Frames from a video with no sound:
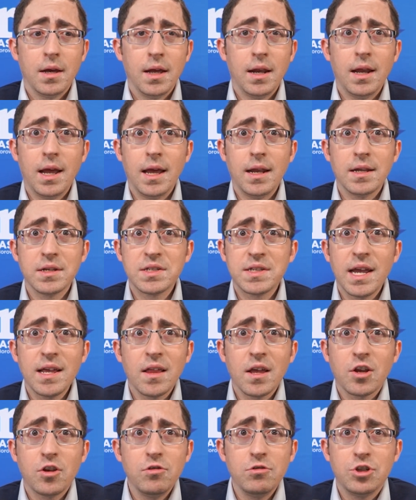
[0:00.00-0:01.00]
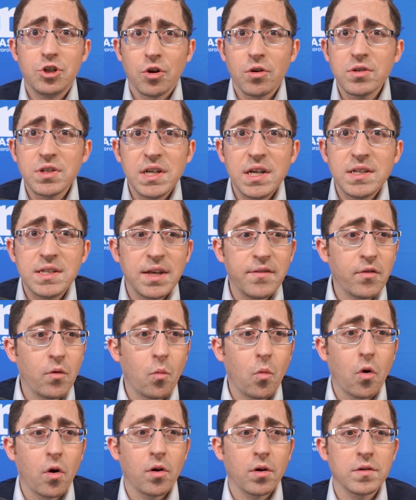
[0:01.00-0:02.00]
In a state like New Jersey, it's
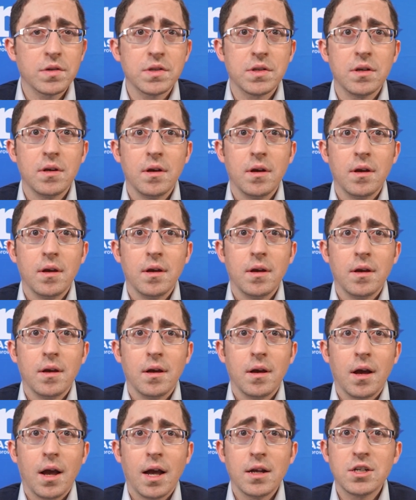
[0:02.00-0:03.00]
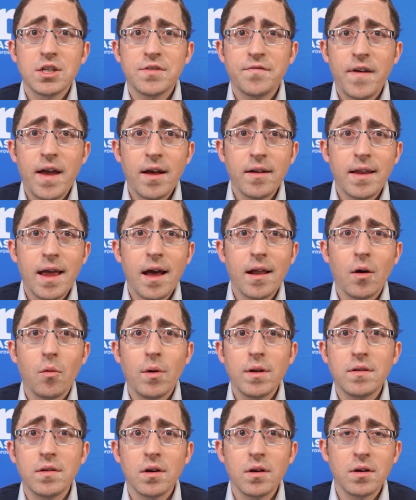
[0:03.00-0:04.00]
even worse. I just found out. I
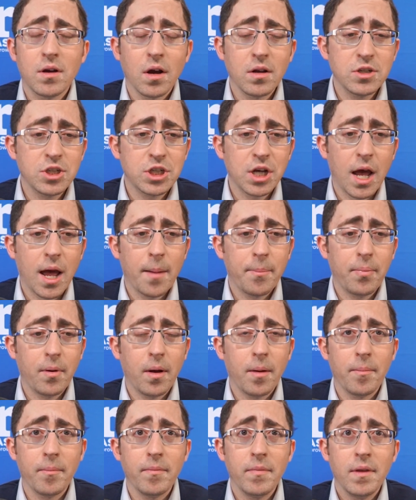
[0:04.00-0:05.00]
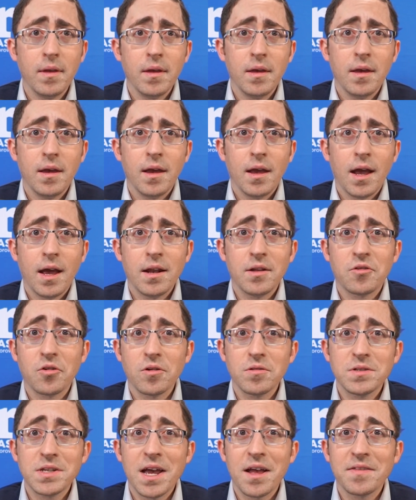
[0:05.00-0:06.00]
went to a gun shop, and it
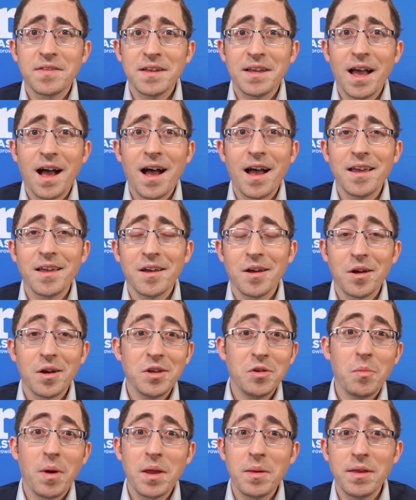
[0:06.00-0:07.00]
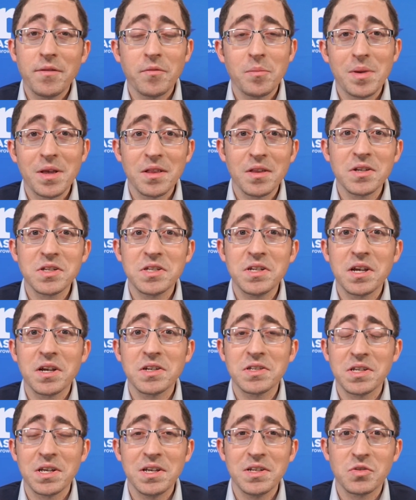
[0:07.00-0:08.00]
turns out the guy, you might even be listening,
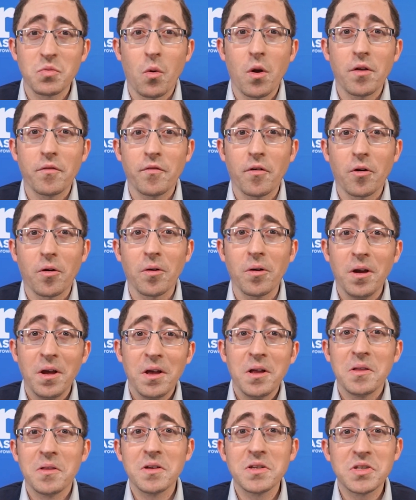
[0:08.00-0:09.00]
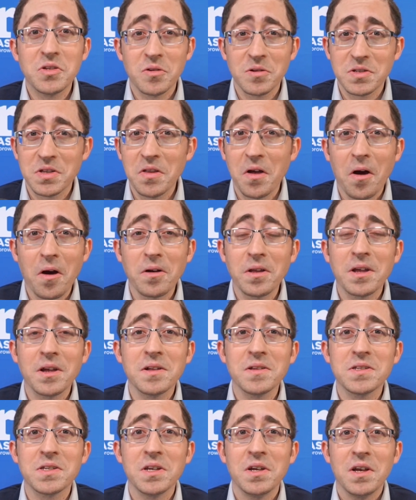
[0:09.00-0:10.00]
is one of our listeners in the
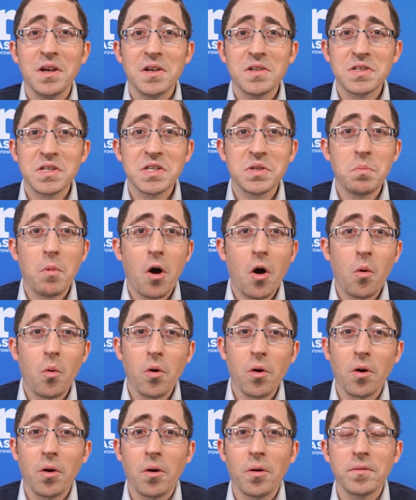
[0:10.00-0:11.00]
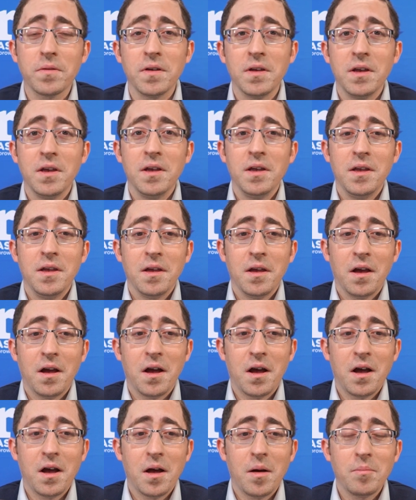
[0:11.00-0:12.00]
audience. It's a small world.
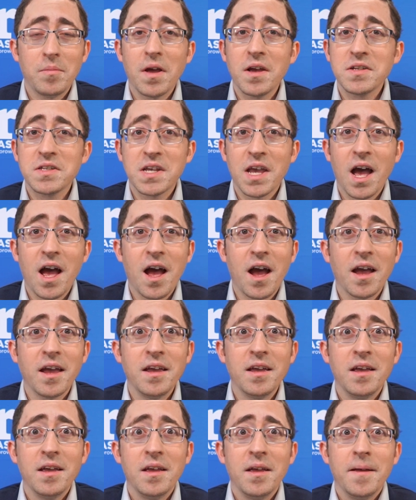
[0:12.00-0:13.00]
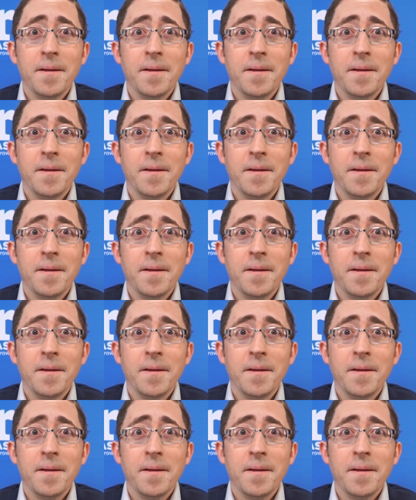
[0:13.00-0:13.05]
Nice guy.